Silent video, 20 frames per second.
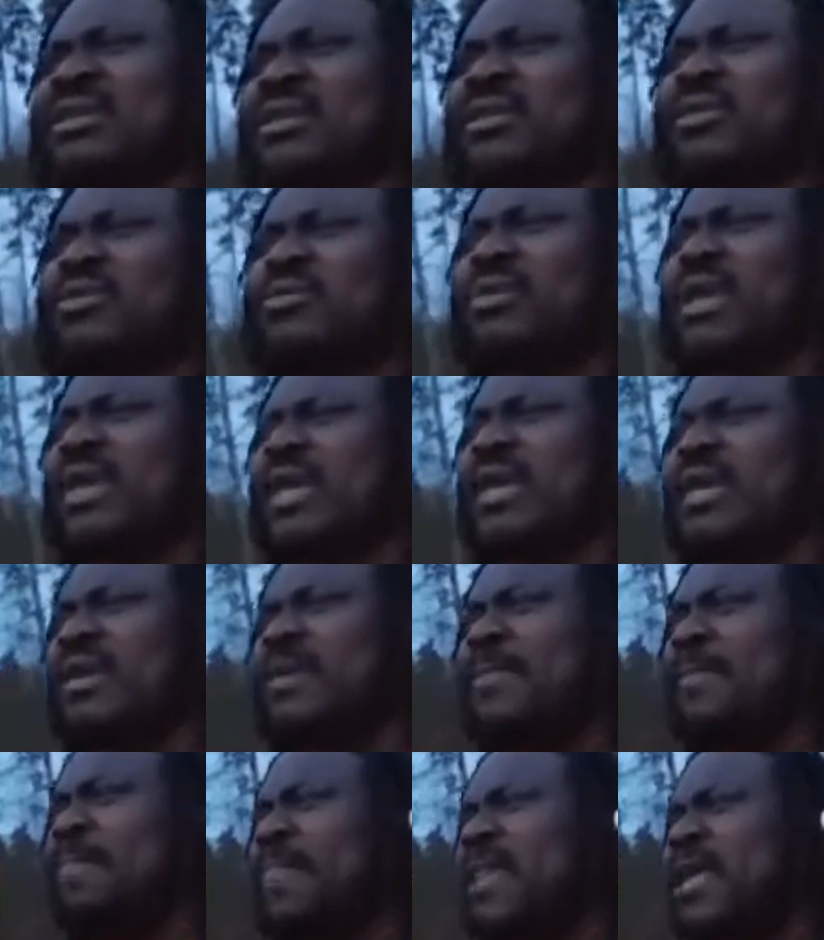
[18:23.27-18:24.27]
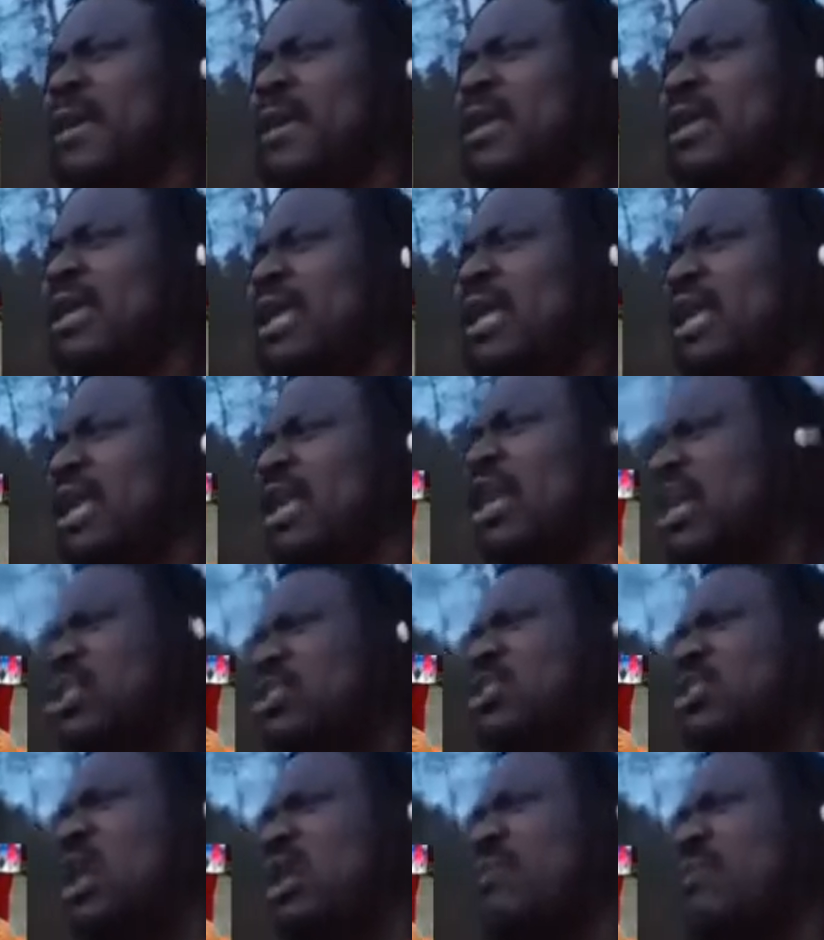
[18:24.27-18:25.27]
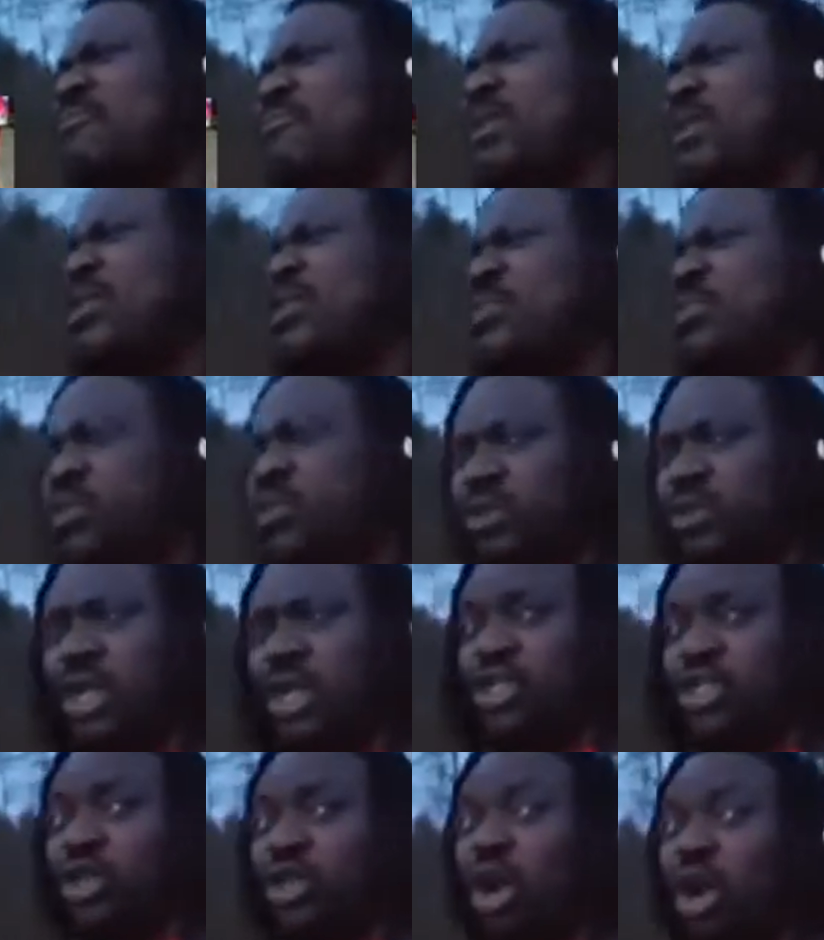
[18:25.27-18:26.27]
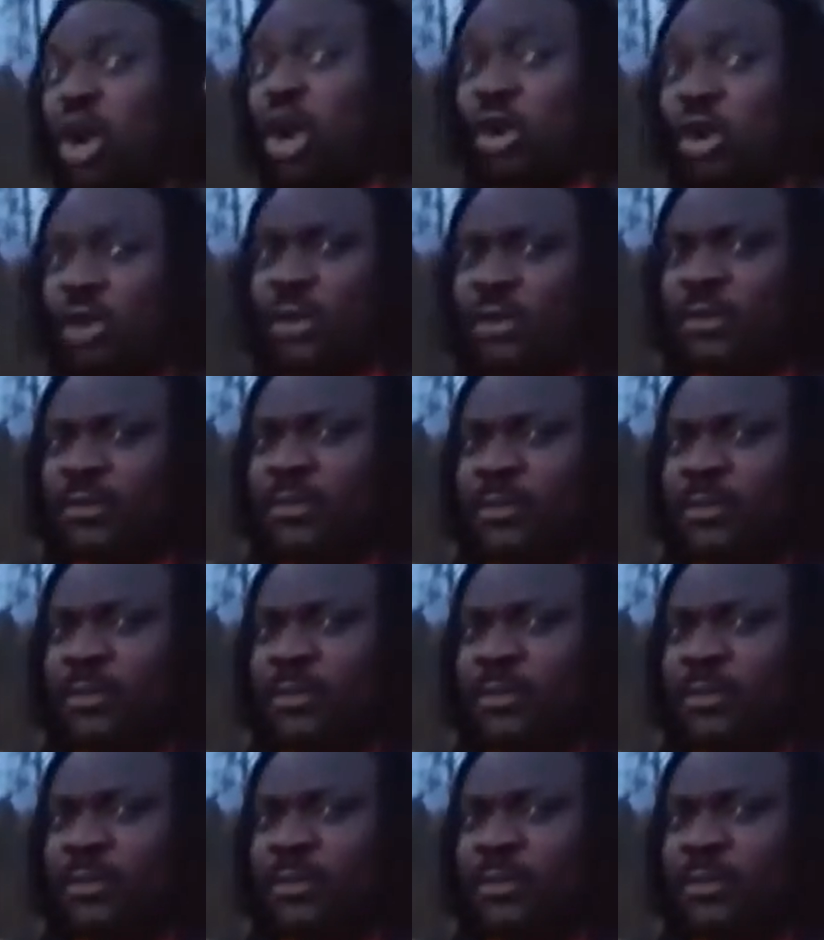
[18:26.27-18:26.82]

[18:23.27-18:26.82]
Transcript: where a lot of people, not all,